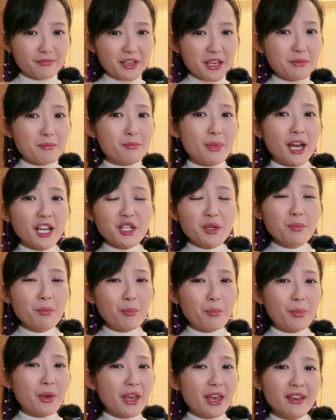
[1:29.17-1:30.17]
imagine
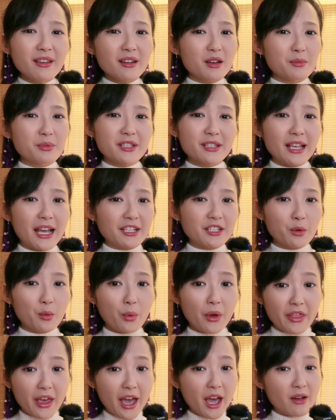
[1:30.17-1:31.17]
being obsessed
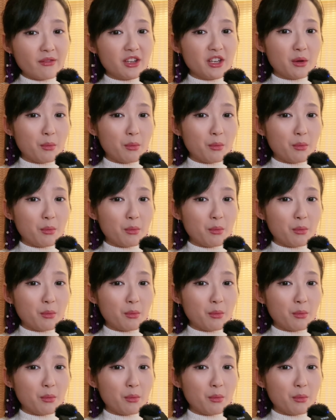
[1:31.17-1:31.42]
with having a